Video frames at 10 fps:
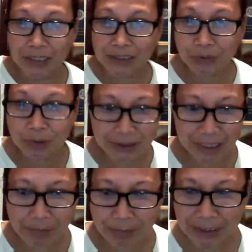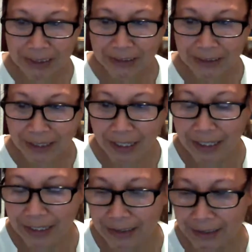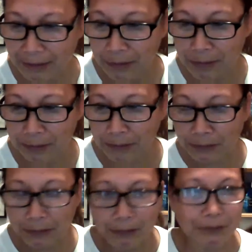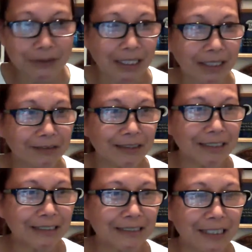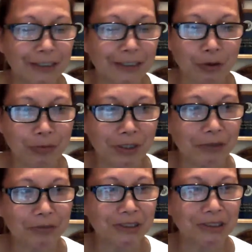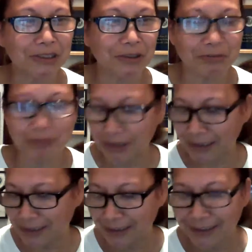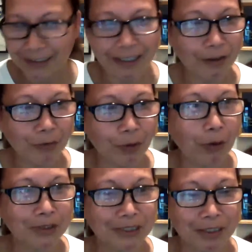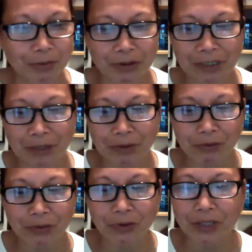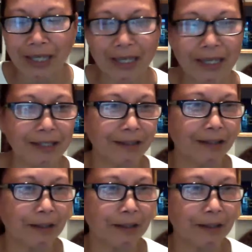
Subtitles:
that's what's happening. And there's other things that he told me. It was just so funny. We always have good time at work, and